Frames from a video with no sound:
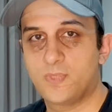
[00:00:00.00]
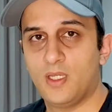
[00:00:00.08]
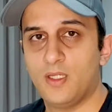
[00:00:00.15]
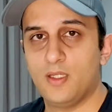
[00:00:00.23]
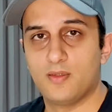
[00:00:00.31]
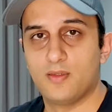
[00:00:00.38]

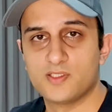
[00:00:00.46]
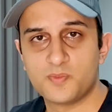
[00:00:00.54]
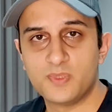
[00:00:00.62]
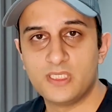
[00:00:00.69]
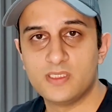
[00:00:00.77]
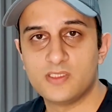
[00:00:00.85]
This
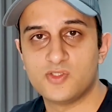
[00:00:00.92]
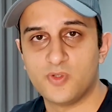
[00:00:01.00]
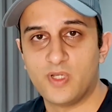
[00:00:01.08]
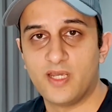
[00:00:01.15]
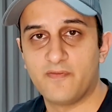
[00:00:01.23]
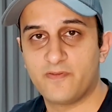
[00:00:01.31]
means you
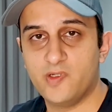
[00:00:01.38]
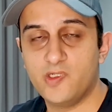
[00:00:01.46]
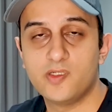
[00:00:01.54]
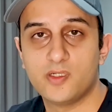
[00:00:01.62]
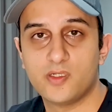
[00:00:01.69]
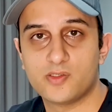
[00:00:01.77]
have 3
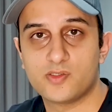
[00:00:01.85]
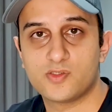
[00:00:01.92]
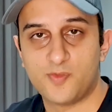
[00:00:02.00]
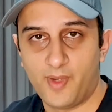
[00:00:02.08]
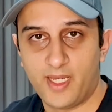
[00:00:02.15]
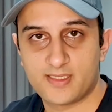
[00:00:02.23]
years to
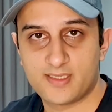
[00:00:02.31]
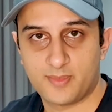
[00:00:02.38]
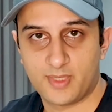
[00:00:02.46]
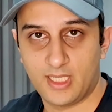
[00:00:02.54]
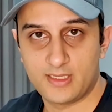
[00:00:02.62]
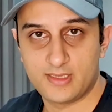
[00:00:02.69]
make some
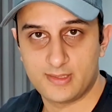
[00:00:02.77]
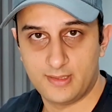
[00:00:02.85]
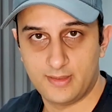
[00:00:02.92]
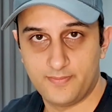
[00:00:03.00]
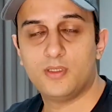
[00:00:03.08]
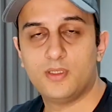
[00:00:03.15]
gains here.
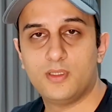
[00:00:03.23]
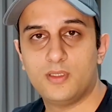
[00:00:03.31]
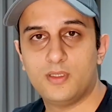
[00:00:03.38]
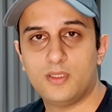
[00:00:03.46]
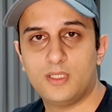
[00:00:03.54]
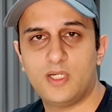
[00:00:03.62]

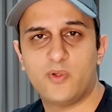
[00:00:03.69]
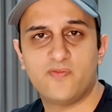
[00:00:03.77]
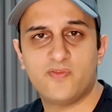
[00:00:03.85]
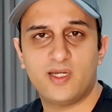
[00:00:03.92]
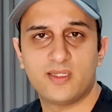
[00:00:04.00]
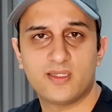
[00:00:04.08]

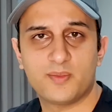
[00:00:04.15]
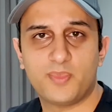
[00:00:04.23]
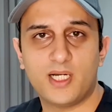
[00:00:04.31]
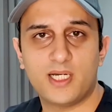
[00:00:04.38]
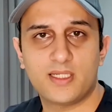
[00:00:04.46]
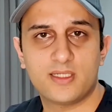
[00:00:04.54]
However, under
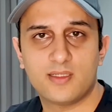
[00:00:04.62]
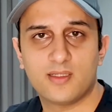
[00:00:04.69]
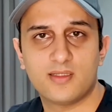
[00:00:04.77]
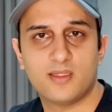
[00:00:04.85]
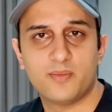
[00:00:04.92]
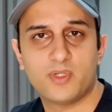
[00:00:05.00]
Biden and the
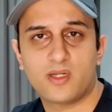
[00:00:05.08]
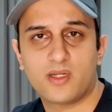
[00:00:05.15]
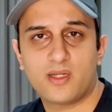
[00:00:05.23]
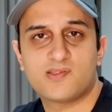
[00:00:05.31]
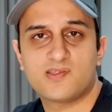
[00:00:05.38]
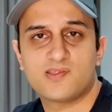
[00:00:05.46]

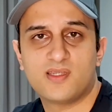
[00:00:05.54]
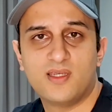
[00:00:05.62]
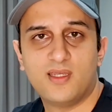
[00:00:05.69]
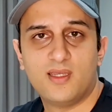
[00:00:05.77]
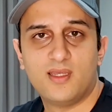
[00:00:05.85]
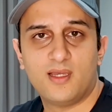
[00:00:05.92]
Democrats,
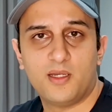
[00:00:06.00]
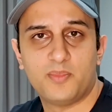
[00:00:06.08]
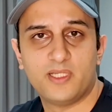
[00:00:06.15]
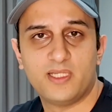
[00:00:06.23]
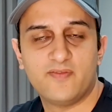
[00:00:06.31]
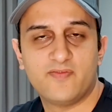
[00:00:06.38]
I
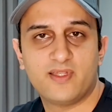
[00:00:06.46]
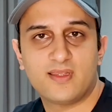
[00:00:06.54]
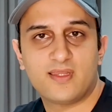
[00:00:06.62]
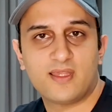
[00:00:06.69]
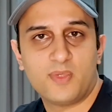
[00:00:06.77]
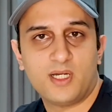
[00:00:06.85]
believe that
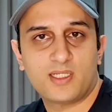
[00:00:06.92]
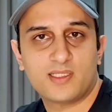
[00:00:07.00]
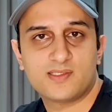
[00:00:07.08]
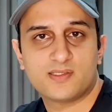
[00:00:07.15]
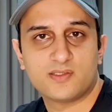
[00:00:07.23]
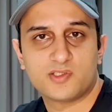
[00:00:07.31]
they might
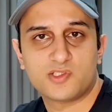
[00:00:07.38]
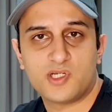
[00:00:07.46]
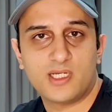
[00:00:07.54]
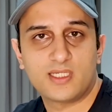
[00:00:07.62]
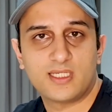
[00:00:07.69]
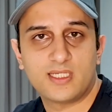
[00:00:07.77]
still
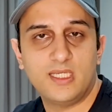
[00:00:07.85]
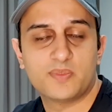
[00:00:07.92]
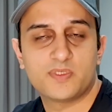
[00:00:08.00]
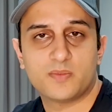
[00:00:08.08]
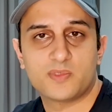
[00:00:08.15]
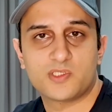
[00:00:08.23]
try and keep
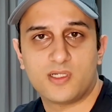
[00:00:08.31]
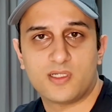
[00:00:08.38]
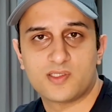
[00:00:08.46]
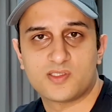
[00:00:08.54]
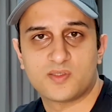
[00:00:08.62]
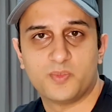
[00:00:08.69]
some China
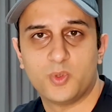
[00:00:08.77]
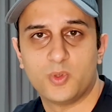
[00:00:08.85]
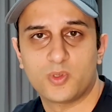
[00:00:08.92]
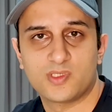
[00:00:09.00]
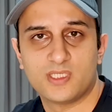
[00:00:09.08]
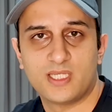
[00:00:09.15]

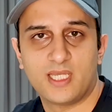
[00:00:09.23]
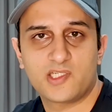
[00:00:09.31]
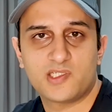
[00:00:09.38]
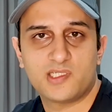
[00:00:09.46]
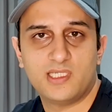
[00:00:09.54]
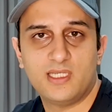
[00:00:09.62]
support and
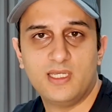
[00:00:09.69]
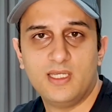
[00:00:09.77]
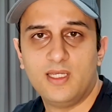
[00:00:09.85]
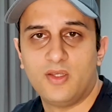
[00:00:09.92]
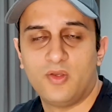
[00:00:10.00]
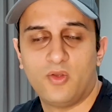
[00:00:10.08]
actually
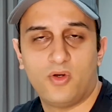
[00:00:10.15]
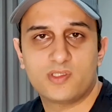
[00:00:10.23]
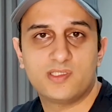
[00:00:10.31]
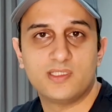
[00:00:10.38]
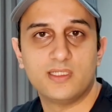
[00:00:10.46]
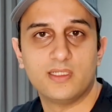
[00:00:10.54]

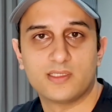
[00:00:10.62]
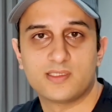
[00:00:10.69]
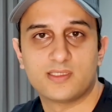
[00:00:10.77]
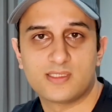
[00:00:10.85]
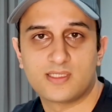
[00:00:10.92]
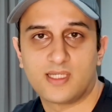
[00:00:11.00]
not delist
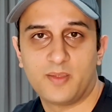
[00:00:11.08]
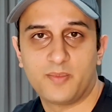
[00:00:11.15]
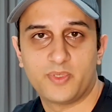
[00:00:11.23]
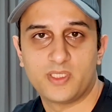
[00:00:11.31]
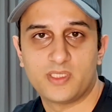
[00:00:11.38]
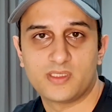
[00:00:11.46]
these
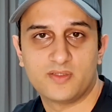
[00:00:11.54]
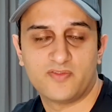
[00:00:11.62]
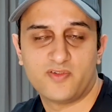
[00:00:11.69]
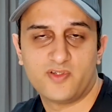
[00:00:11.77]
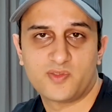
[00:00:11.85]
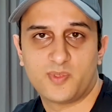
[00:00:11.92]
companies in the
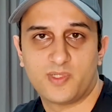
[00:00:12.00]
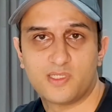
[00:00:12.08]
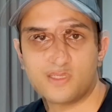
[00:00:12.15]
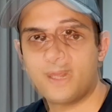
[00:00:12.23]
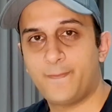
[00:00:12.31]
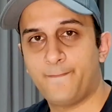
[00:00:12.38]
first
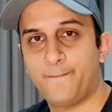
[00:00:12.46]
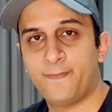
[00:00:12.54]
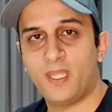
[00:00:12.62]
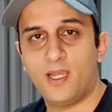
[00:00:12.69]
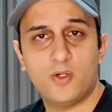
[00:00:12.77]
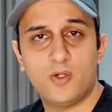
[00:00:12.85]
place.
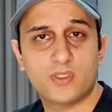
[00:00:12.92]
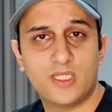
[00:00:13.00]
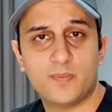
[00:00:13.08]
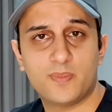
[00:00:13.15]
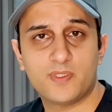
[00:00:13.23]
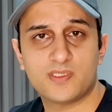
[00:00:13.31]
I would
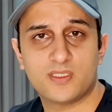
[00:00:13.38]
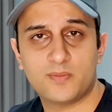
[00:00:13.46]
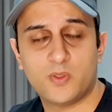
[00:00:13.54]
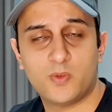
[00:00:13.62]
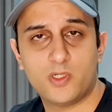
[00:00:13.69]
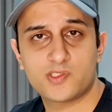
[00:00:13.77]
keep this under
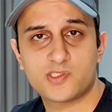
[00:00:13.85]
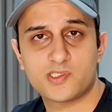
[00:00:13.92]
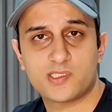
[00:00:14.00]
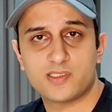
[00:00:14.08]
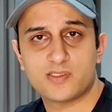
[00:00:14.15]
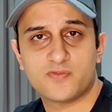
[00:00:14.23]
my watch
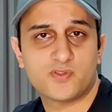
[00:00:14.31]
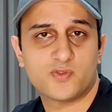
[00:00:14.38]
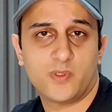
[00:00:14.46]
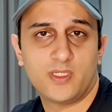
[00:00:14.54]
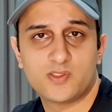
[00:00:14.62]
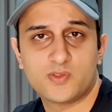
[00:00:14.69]
list for
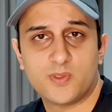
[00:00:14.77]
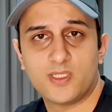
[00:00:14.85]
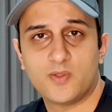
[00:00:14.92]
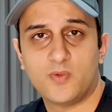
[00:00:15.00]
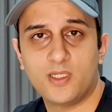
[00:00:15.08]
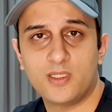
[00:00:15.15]

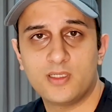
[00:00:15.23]
2021.